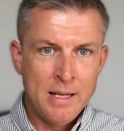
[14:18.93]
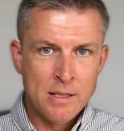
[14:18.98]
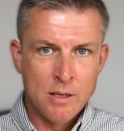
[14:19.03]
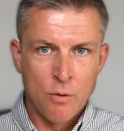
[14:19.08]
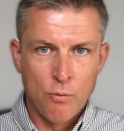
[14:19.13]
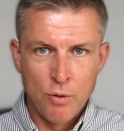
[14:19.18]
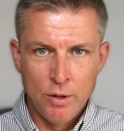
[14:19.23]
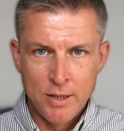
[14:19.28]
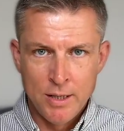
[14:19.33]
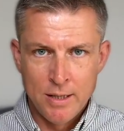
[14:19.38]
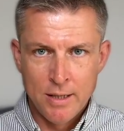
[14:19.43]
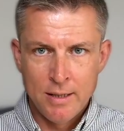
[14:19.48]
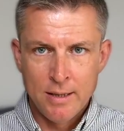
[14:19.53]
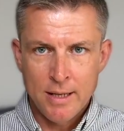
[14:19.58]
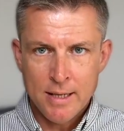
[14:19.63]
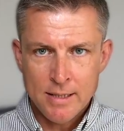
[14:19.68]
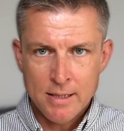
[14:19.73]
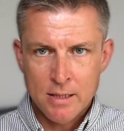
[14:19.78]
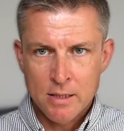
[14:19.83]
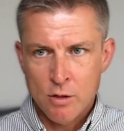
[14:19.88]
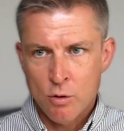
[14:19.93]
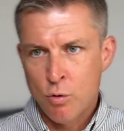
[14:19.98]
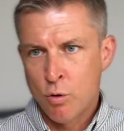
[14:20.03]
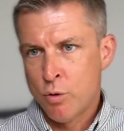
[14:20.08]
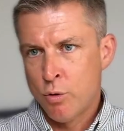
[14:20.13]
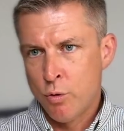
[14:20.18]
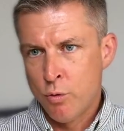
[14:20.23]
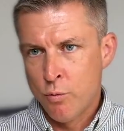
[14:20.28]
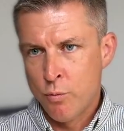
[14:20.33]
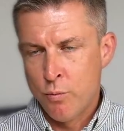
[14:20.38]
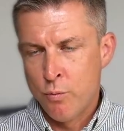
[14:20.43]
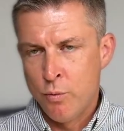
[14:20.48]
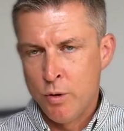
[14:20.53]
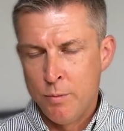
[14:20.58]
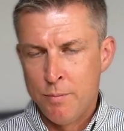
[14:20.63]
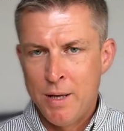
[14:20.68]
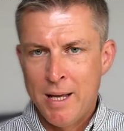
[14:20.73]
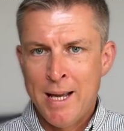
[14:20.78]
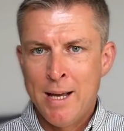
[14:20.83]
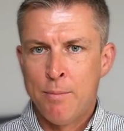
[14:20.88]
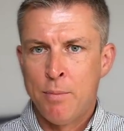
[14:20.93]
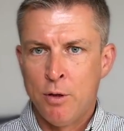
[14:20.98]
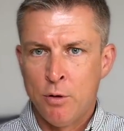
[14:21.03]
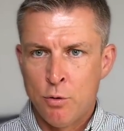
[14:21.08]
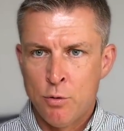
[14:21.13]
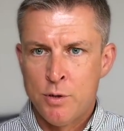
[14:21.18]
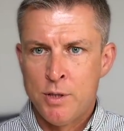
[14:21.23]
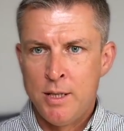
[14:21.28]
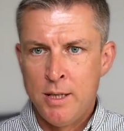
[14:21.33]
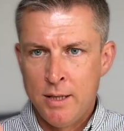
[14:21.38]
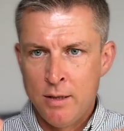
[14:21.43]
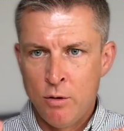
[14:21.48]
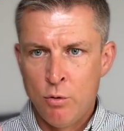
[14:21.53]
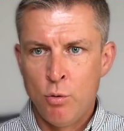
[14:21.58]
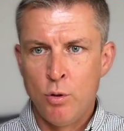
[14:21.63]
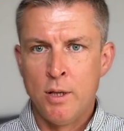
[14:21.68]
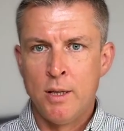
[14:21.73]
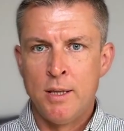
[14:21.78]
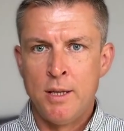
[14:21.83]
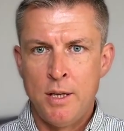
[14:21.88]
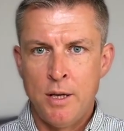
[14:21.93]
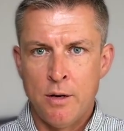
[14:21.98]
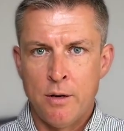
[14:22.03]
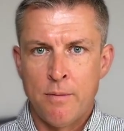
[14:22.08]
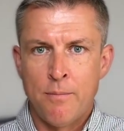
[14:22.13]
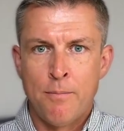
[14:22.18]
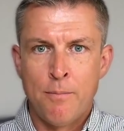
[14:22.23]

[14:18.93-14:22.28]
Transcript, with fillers: Either will need the glasses, or you will be able to see good at near.